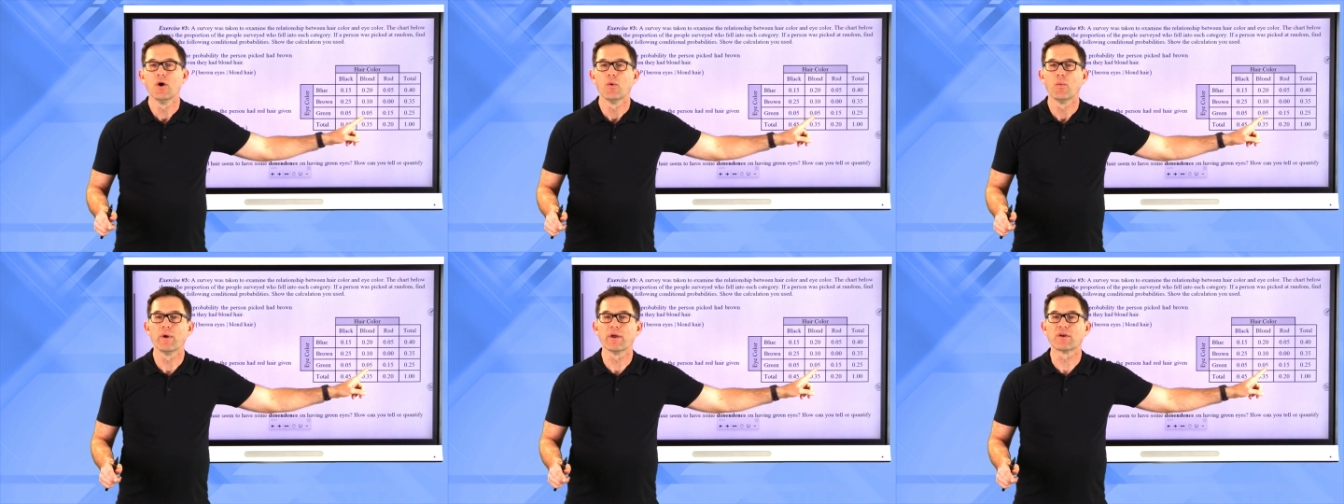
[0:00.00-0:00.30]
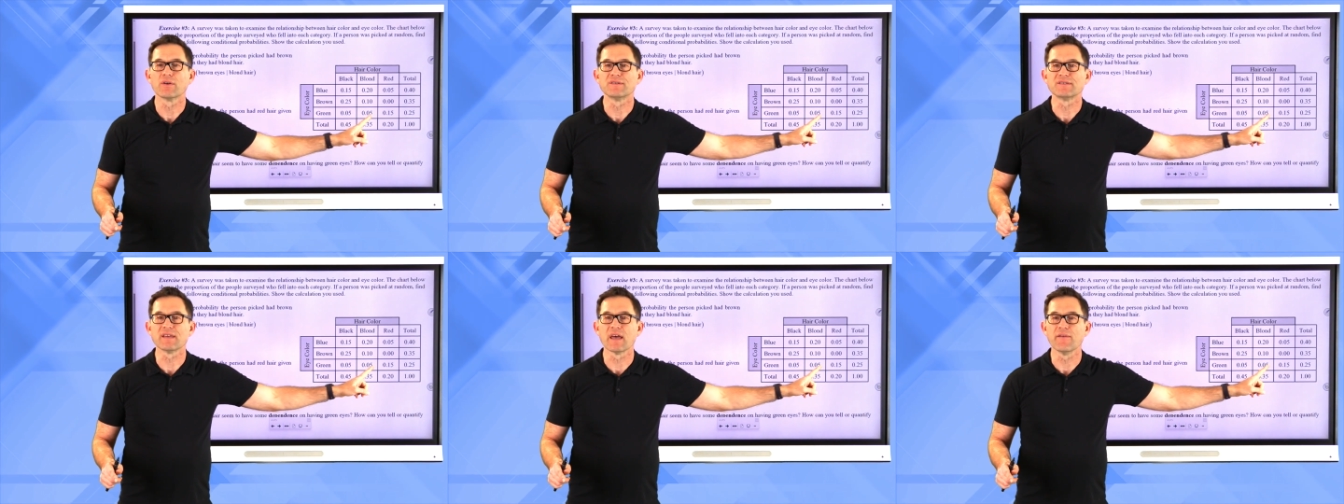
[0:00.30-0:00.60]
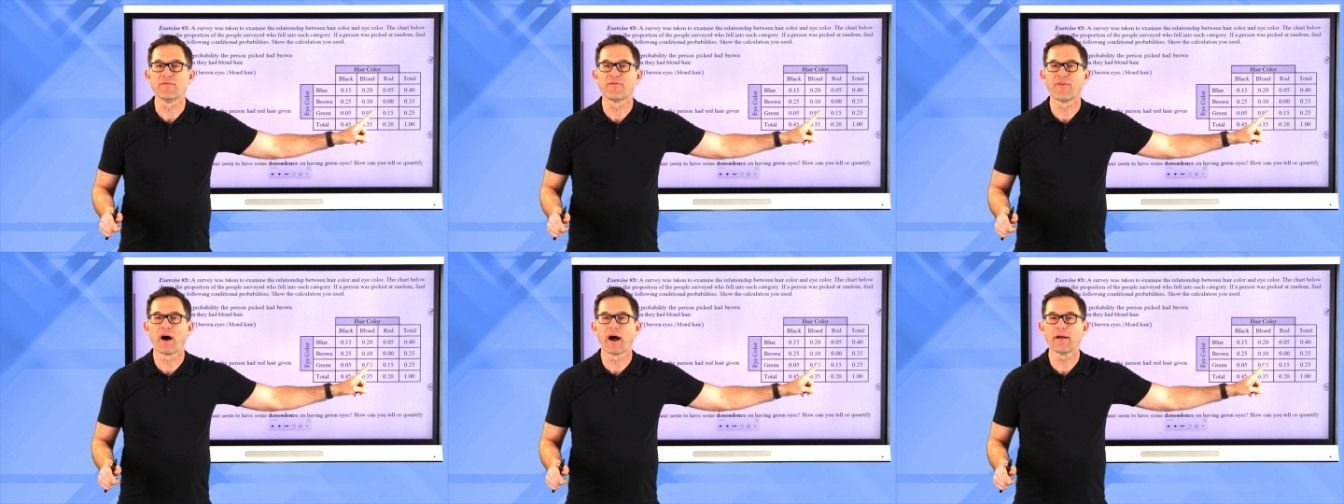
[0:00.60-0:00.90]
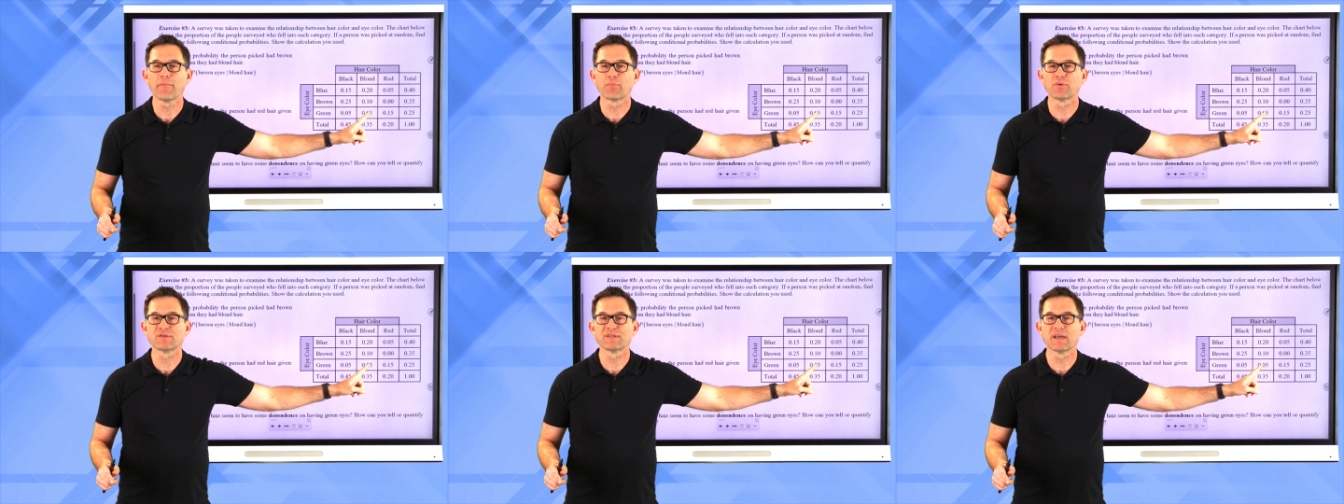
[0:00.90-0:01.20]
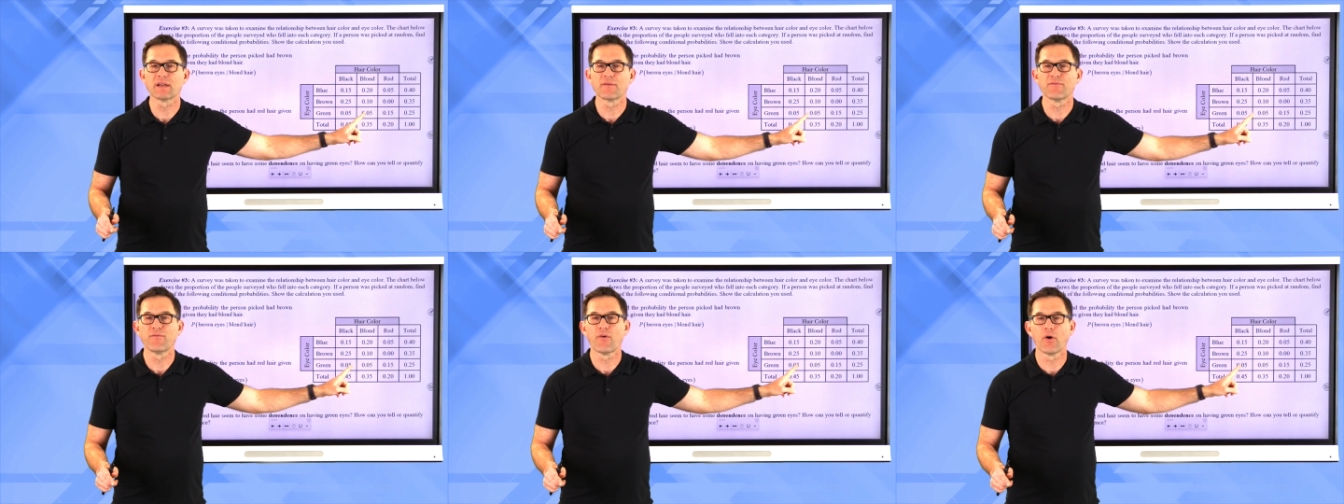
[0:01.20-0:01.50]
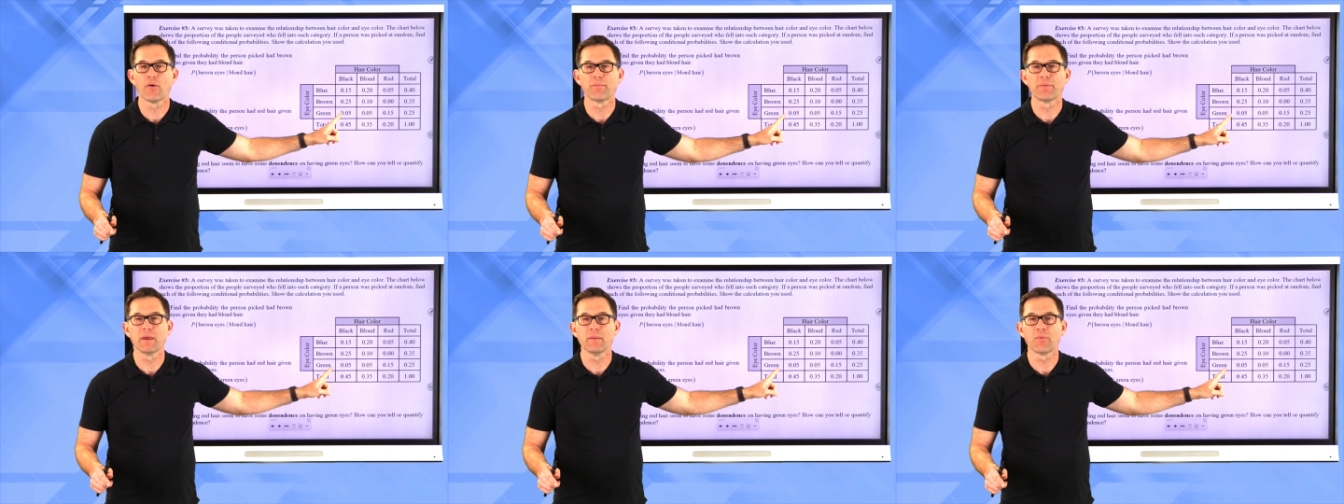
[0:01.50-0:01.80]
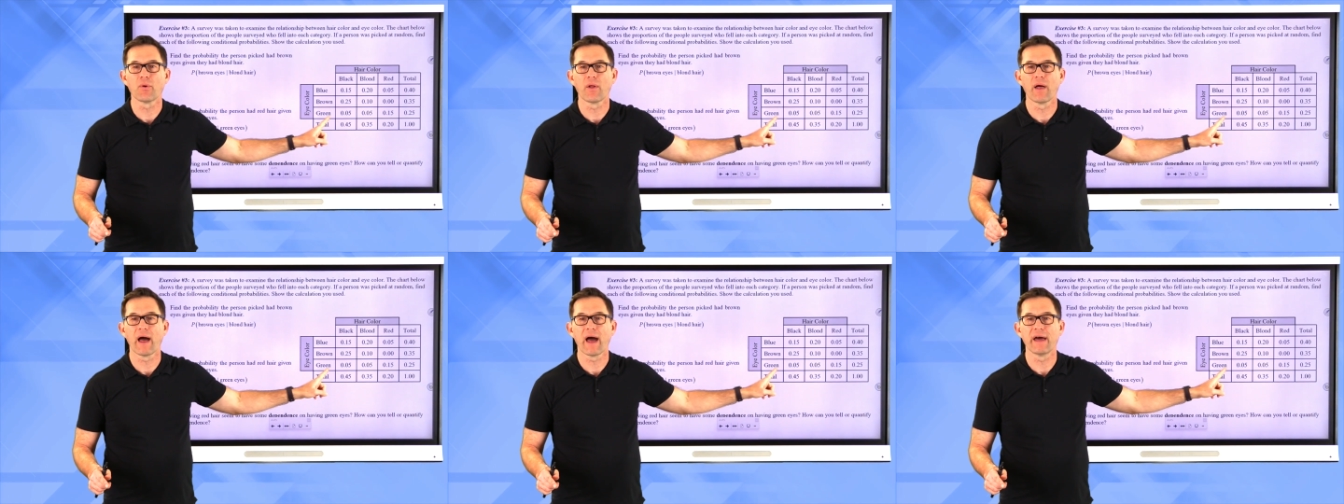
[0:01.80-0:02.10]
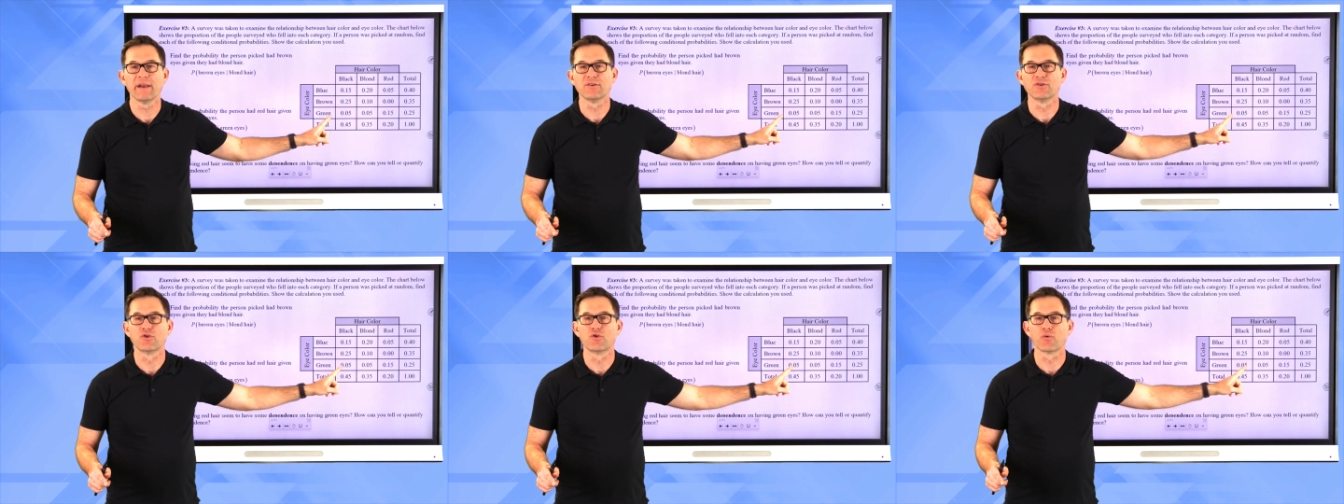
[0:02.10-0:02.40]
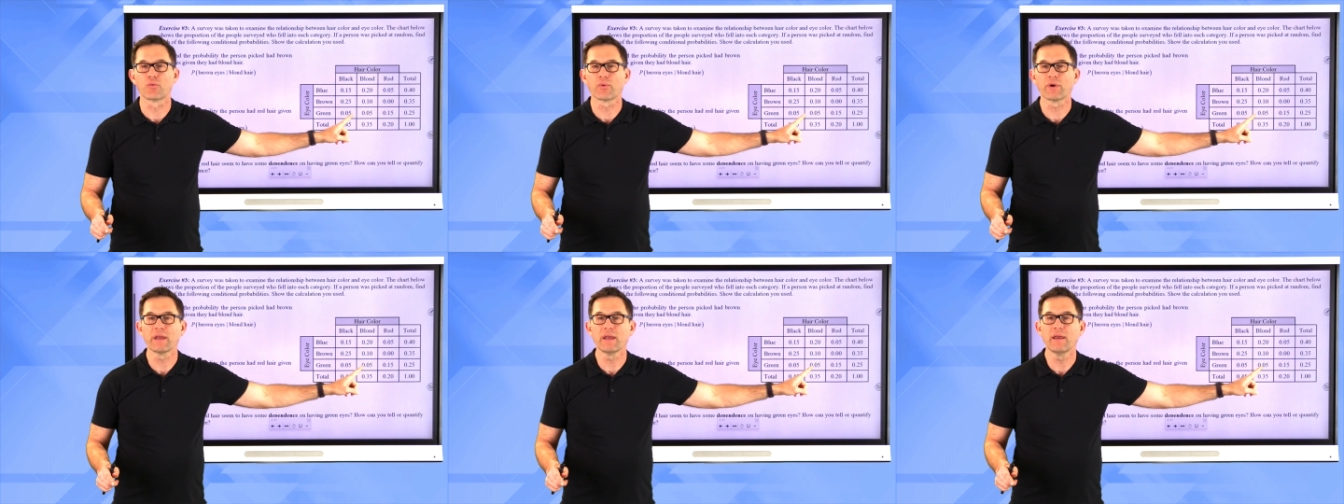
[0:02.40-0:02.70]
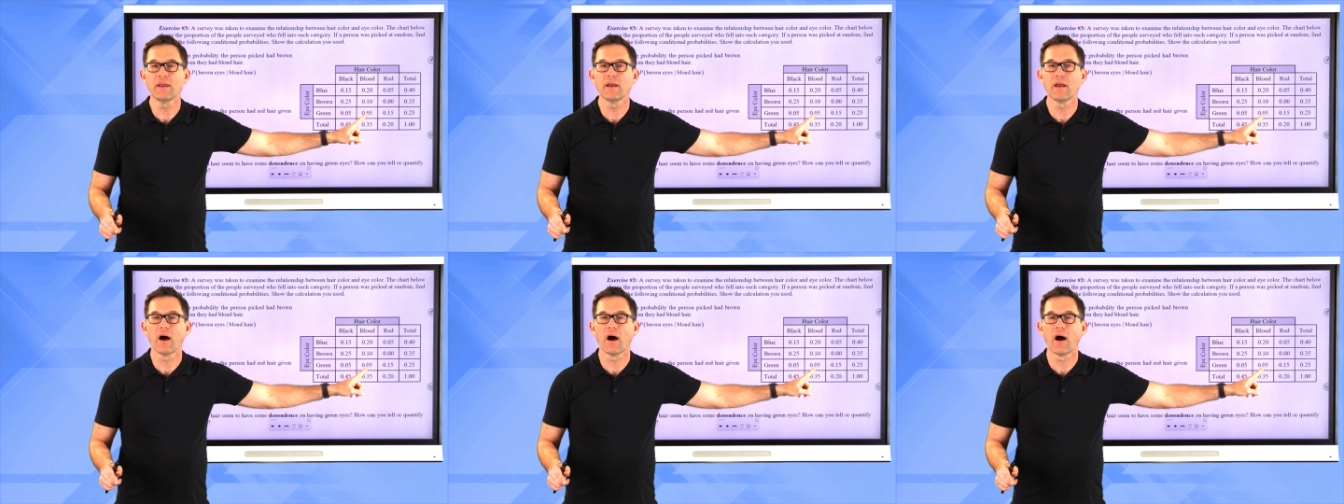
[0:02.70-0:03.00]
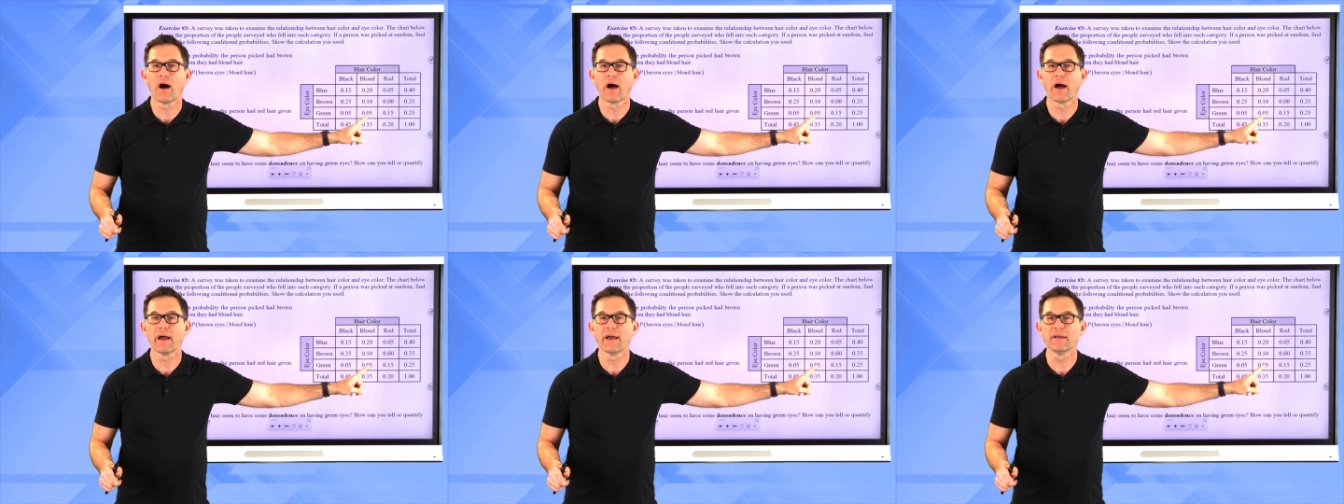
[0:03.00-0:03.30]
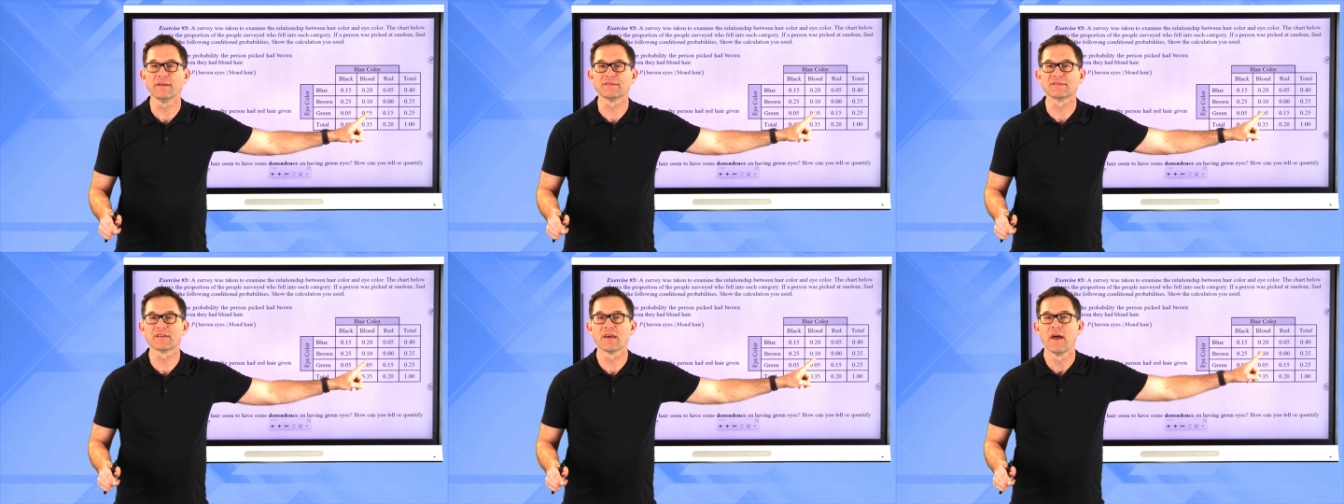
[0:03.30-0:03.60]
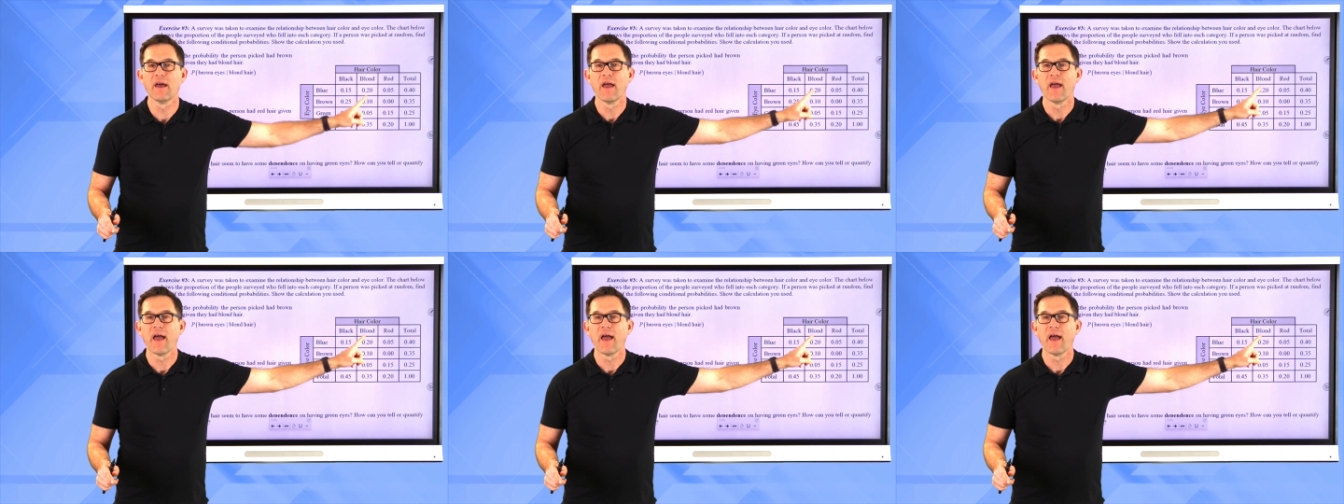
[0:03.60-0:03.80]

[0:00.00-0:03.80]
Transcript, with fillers: We could say 5% of all people had green eyes